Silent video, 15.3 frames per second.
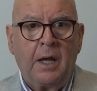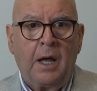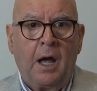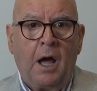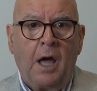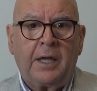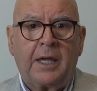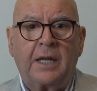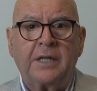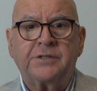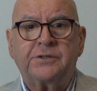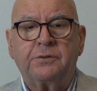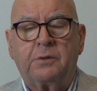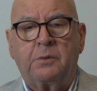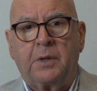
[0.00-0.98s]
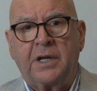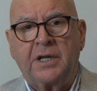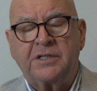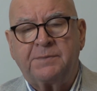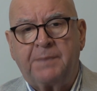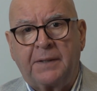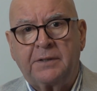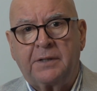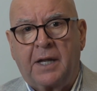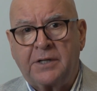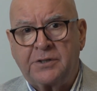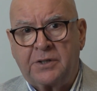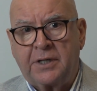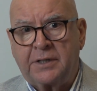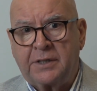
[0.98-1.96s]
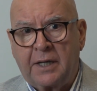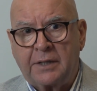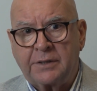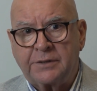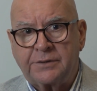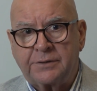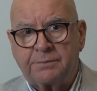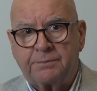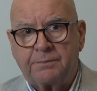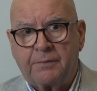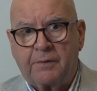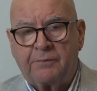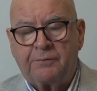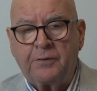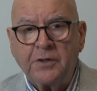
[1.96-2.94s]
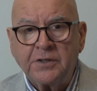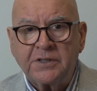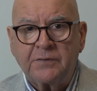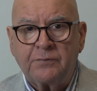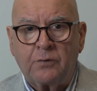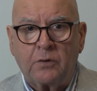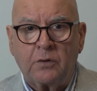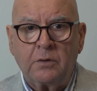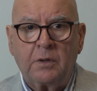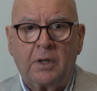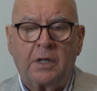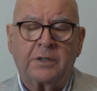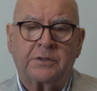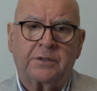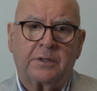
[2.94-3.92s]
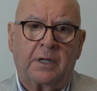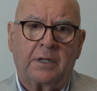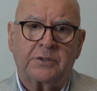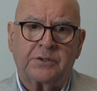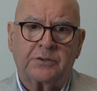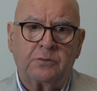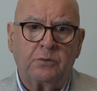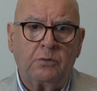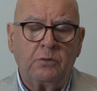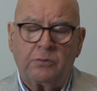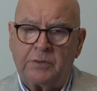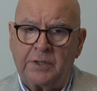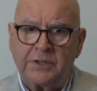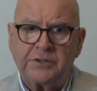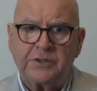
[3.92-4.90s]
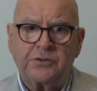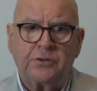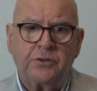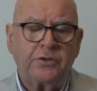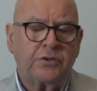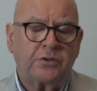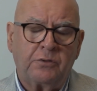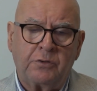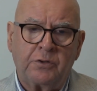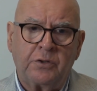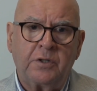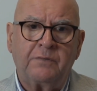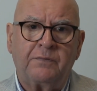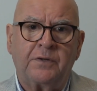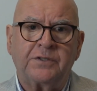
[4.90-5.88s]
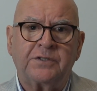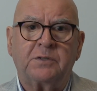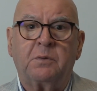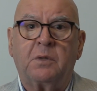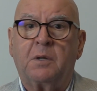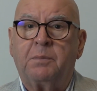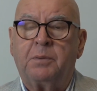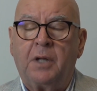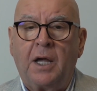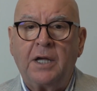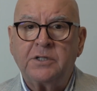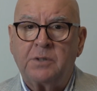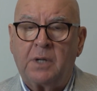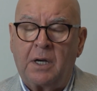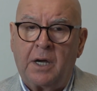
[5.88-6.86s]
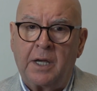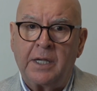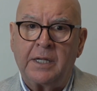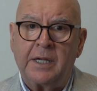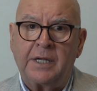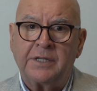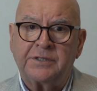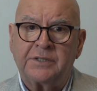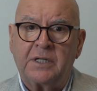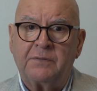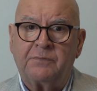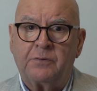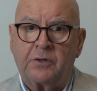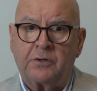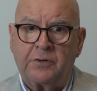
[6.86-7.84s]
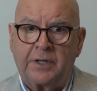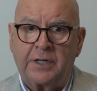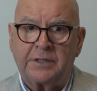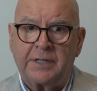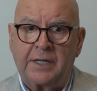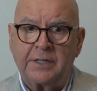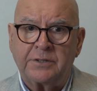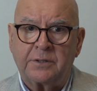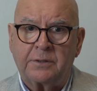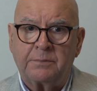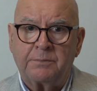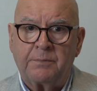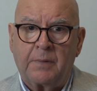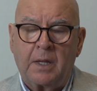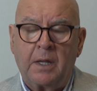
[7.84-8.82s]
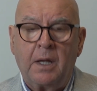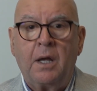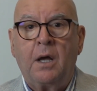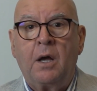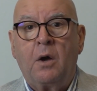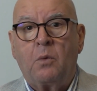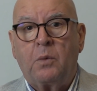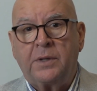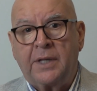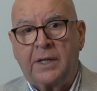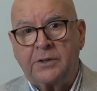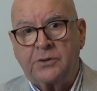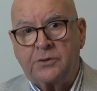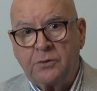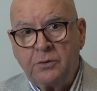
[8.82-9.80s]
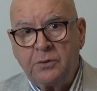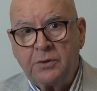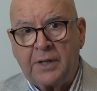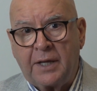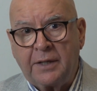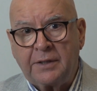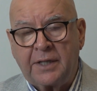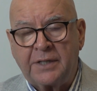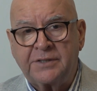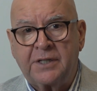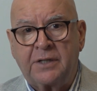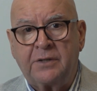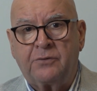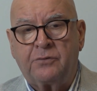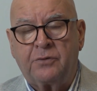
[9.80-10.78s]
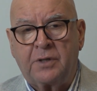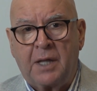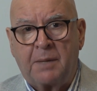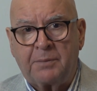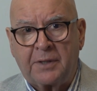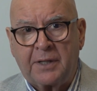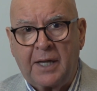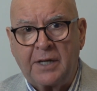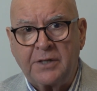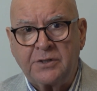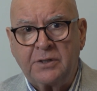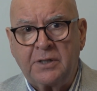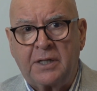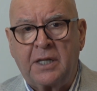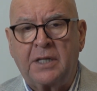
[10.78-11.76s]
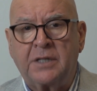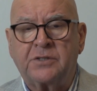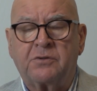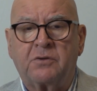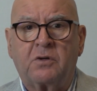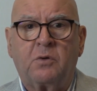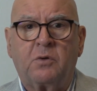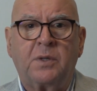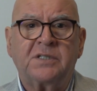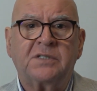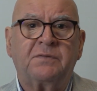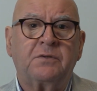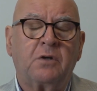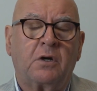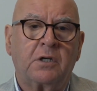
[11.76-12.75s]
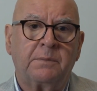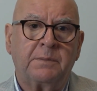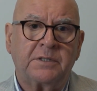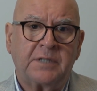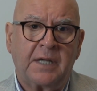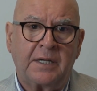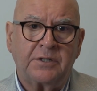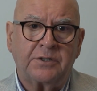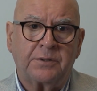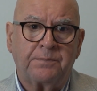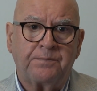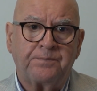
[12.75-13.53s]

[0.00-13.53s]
Okay, let's look at what an inspector actually does. First of all, a school or an institution or a university will apply to IEAC for accreditation. When they do that, they send through the application, and then there's a request for documentation.